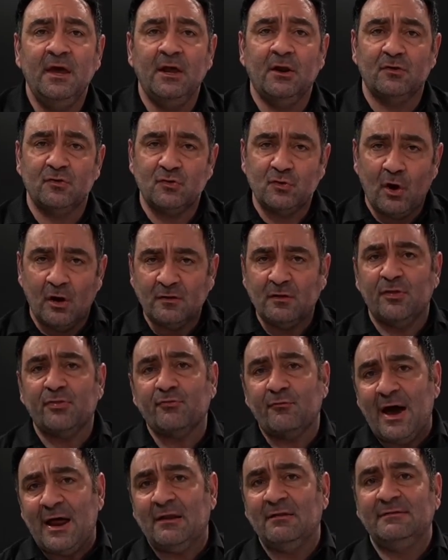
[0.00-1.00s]
it'll start to
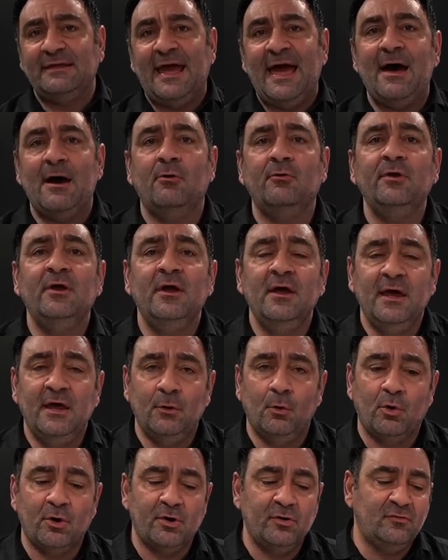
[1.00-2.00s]
throttle down
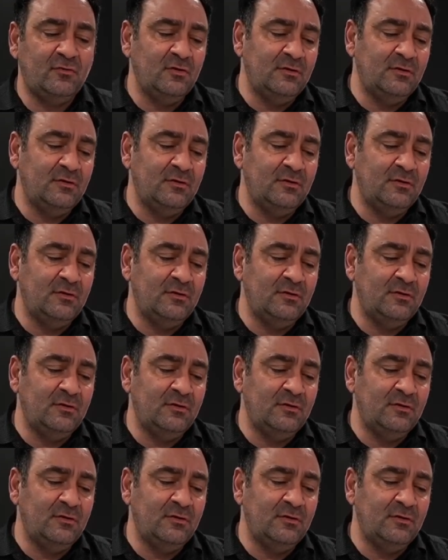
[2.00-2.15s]
in order